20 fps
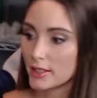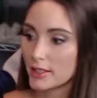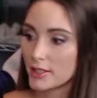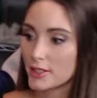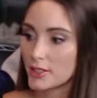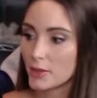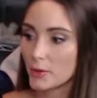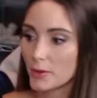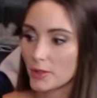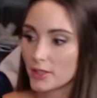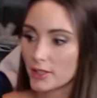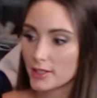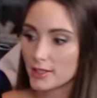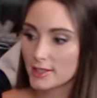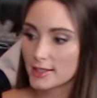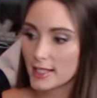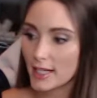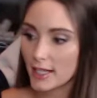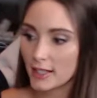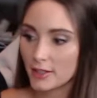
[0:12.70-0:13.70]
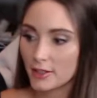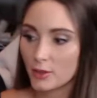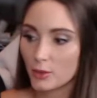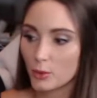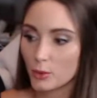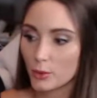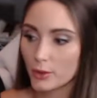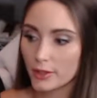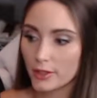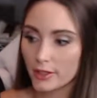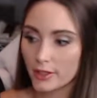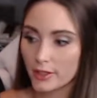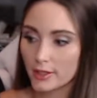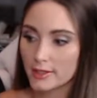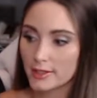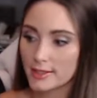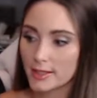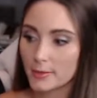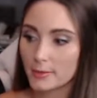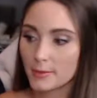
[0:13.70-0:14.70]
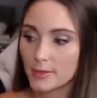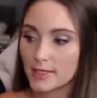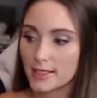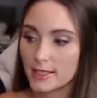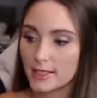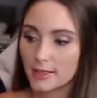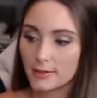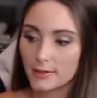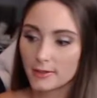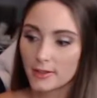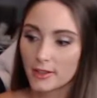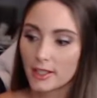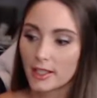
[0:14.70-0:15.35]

To understand the order, said Medivh,